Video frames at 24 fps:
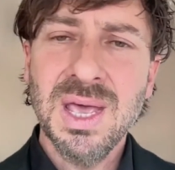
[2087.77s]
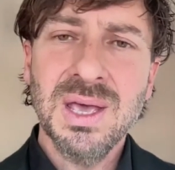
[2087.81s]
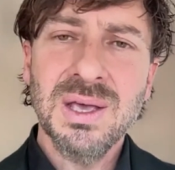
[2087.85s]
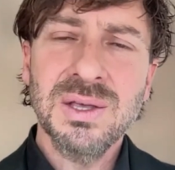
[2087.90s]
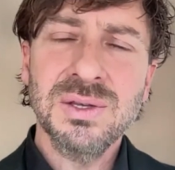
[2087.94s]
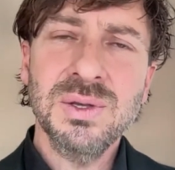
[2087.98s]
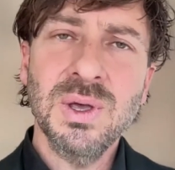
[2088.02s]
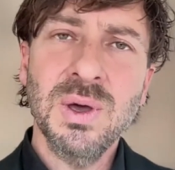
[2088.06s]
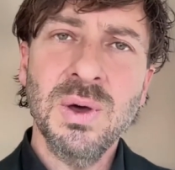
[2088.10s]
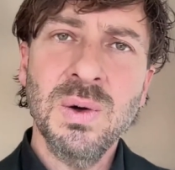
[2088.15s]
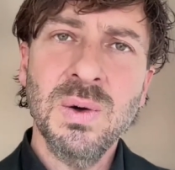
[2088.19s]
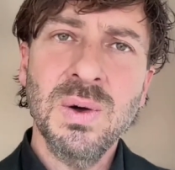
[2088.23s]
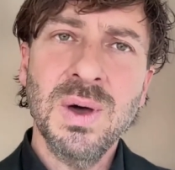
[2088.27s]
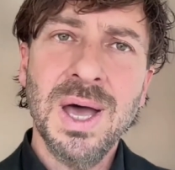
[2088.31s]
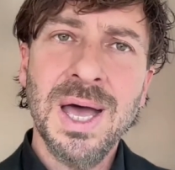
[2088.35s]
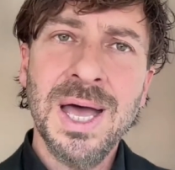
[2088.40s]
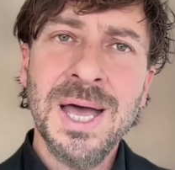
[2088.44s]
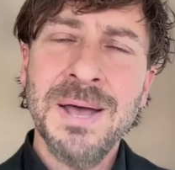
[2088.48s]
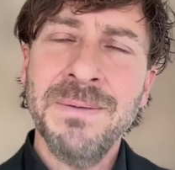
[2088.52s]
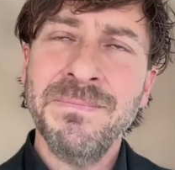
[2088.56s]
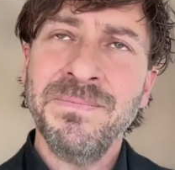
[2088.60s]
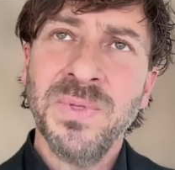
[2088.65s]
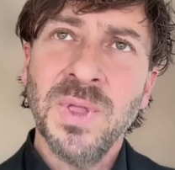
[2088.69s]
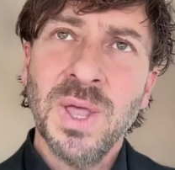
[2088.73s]
So
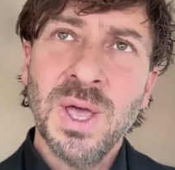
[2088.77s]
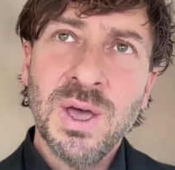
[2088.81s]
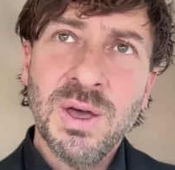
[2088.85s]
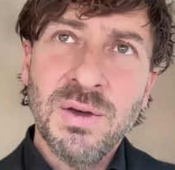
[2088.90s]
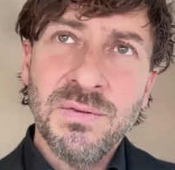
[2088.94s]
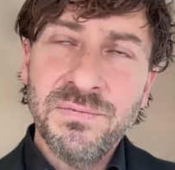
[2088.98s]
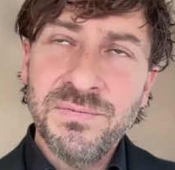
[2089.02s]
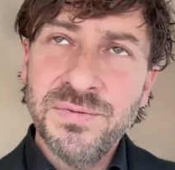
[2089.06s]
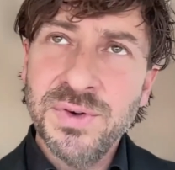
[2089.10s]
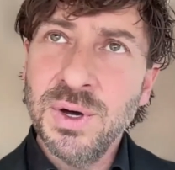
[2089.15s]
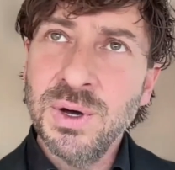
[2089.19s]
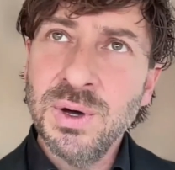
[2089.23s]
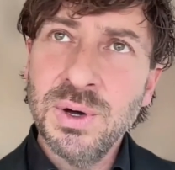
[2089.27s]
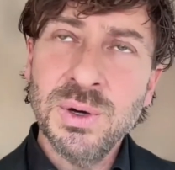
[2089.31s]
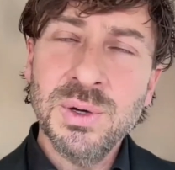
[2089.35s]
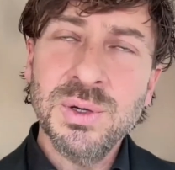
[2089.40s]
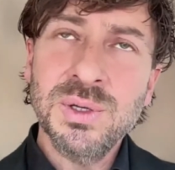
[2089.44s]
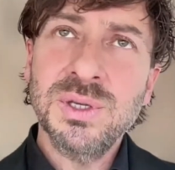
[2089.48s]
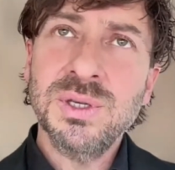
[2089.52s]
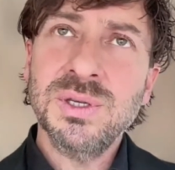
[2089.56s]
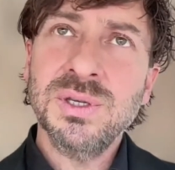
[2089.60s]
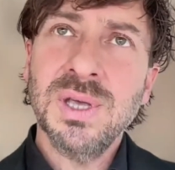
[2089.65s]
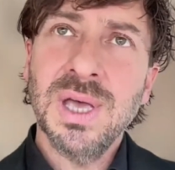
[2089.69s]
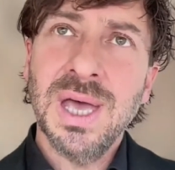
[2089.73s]

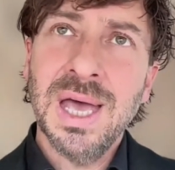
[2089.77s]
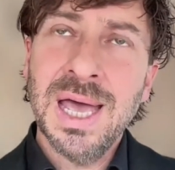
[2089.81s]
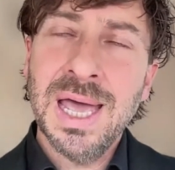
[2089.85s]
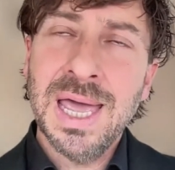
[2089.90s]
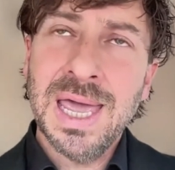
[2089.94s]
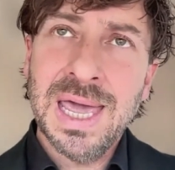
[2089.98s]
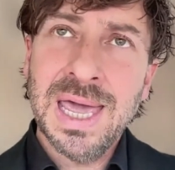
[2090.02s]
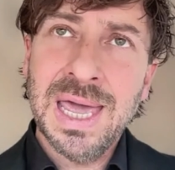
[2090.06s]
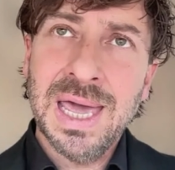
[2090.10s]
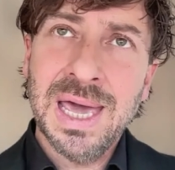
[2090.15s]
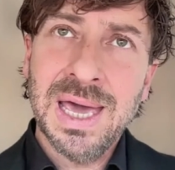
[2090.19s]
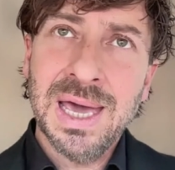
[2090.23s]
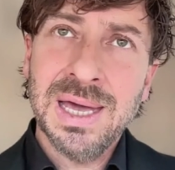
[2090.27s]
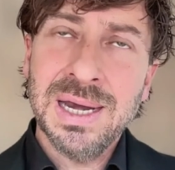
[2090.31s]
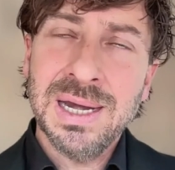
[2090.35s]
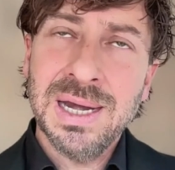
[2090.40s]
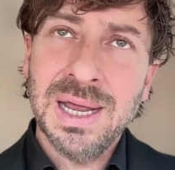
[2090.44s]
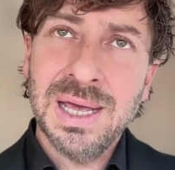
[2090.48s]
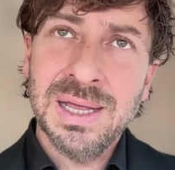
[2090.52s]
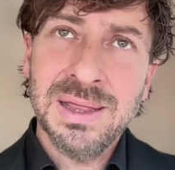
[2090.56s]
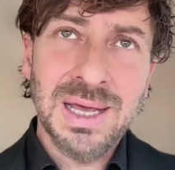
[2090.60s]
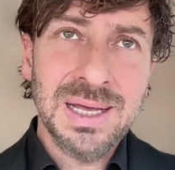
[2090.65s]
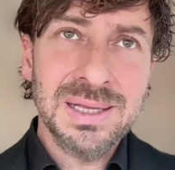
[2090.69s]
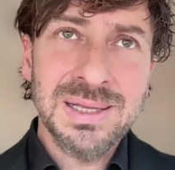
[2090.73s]
foods,
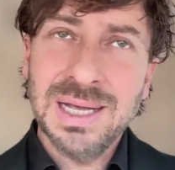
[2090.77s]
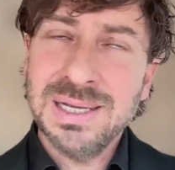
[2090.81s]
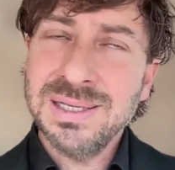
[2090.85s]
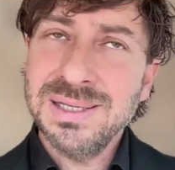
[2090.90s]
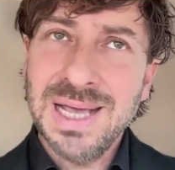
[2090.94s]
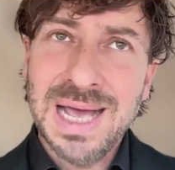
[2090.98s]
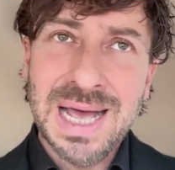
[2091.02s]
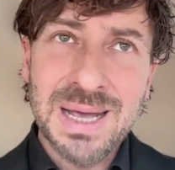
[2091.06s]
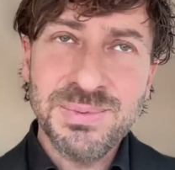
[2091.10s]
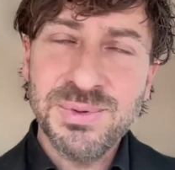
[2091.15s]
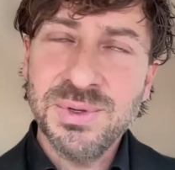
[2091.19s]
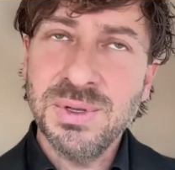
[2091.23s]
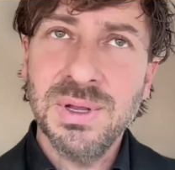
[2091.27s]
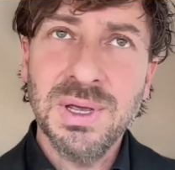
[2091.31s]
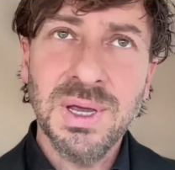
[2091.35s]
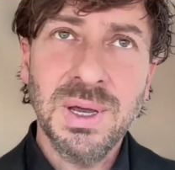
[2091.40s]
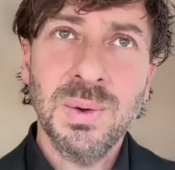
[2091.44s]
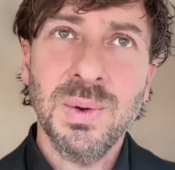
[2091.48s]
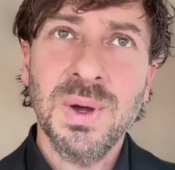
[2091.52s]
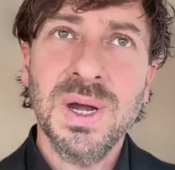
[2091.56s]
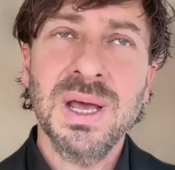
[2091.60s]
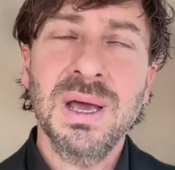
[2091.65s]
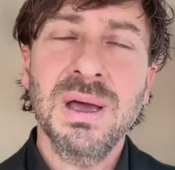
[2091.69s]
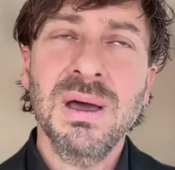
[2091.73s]
and that's absolutely
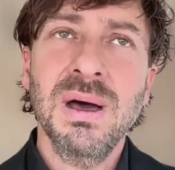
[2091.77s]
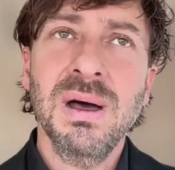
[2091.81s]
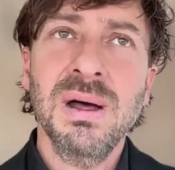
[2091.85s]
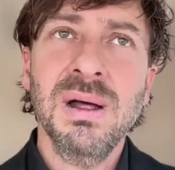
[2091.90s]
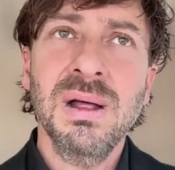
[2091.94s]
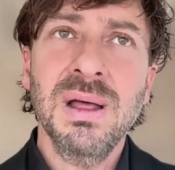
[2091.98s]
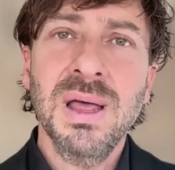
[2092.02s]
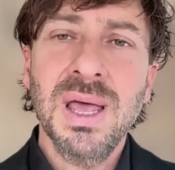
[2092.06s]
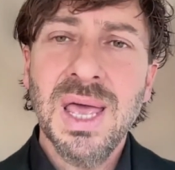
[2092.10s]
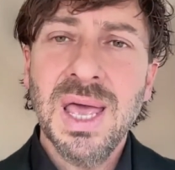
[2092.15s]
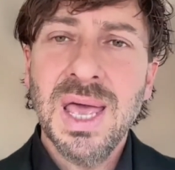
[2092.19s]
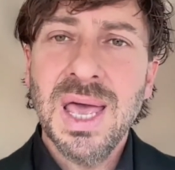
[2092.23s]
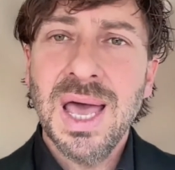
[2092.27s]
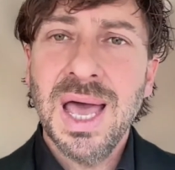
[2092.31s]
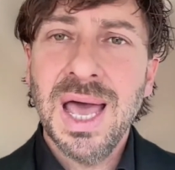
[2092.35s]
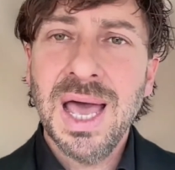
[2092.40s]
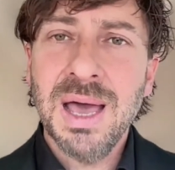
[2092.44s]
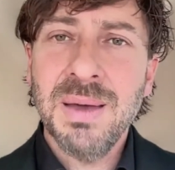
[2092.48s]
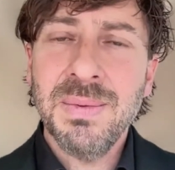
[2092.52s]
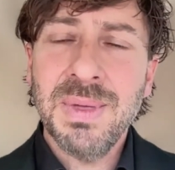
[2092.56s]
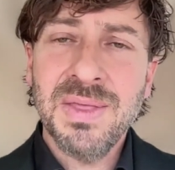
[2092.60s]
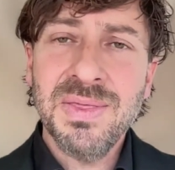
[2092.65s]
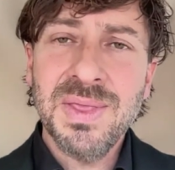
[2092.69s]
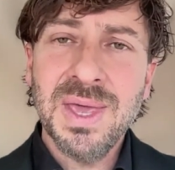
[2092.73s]
critical.
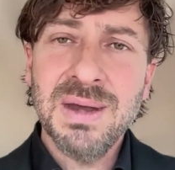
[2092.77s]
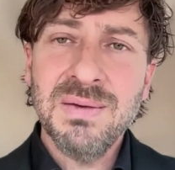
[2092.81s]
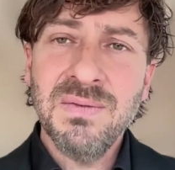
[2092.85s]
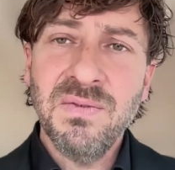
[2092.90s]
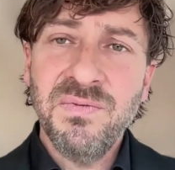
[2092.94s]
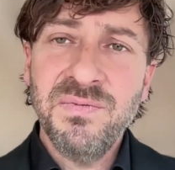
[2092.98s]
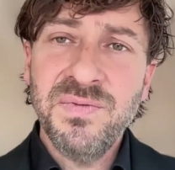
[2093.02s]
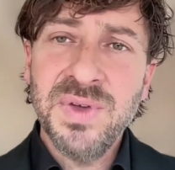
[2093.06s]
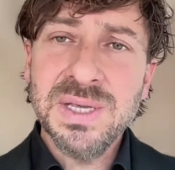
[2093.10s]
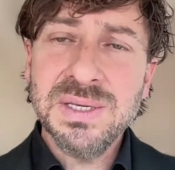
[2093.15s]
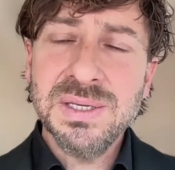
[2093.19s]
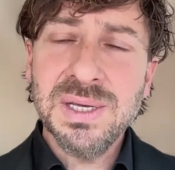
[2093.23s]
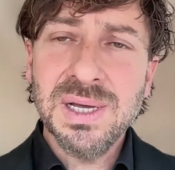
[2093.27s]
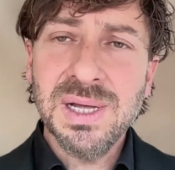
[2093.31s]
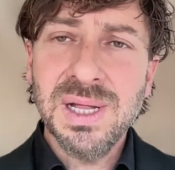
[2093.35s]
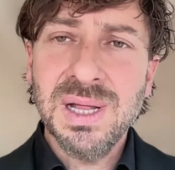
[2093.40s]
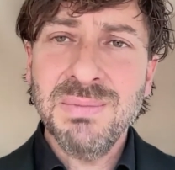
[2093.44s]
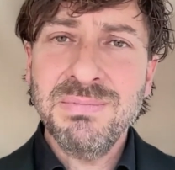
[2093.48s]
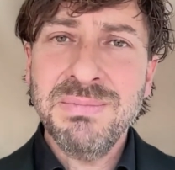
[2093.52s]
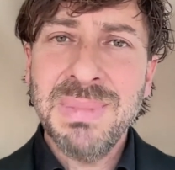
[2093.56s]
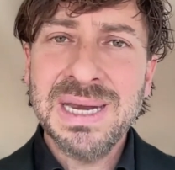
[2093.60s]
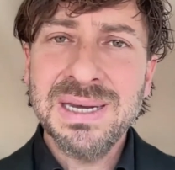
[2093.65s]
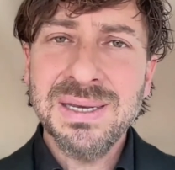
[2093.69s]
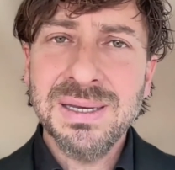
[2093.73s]
And then physical
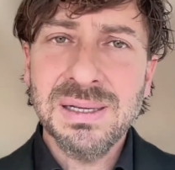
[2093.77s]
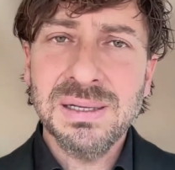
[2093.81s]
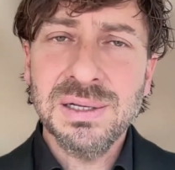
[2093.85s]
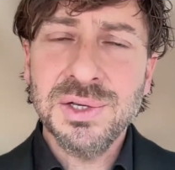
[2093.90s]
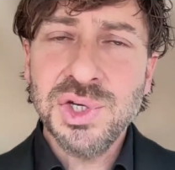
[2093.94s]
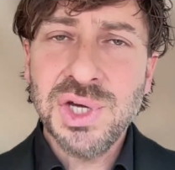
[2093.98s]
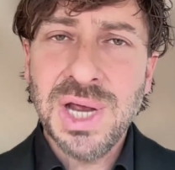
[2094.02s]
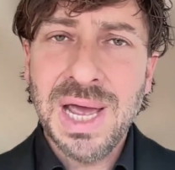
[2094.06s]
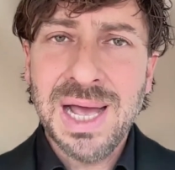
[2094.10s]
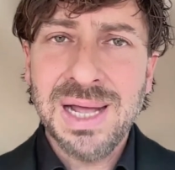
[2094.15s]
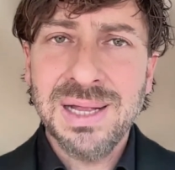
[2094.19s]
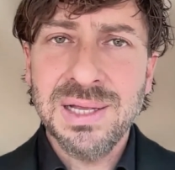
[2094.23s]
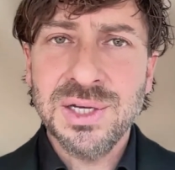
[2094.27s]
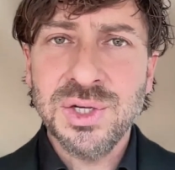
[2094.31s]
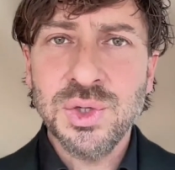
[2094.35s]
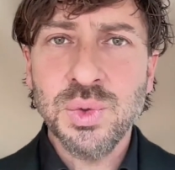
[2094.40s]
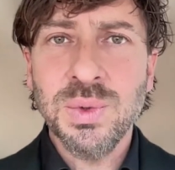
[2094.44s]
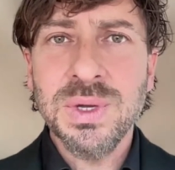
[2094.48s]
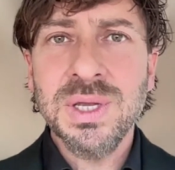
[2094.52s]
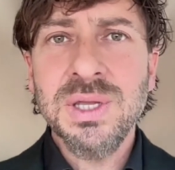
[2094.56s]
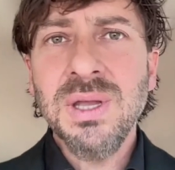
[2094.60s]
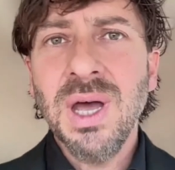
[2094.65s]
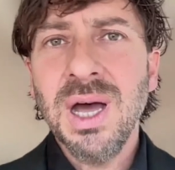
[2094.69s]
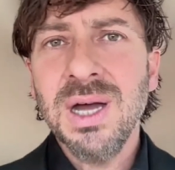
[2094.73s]
and mental challenge,
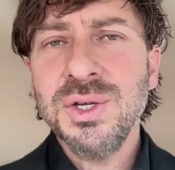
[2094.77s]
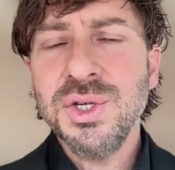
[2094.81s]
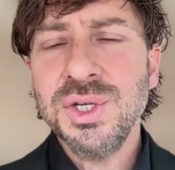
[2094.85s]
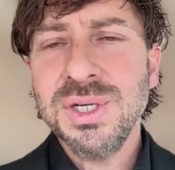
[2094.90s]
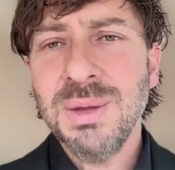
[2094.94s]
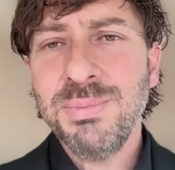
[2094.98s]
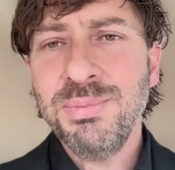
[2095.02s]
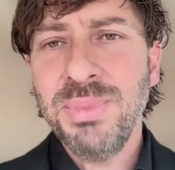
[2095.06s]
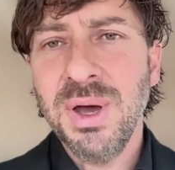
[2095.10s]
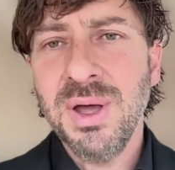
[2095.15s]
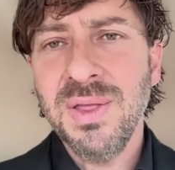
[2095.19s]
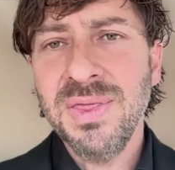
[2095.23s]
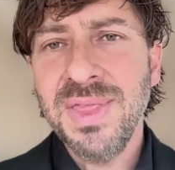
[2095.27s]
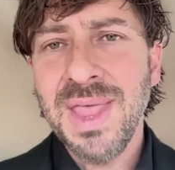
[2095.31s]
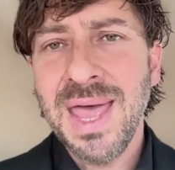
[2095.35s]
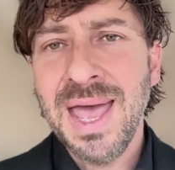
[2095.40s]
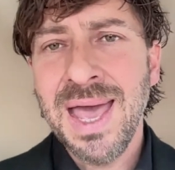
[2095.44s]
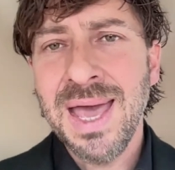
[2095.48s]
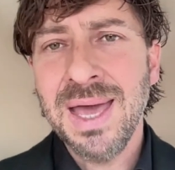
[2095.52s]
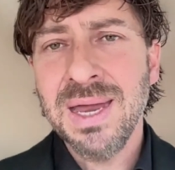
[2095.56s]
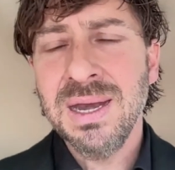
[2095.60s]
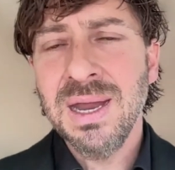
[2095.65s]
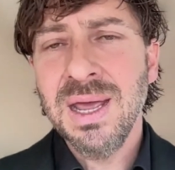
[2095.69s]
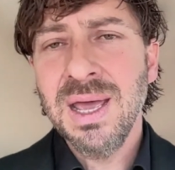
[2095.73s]
we touched upon that.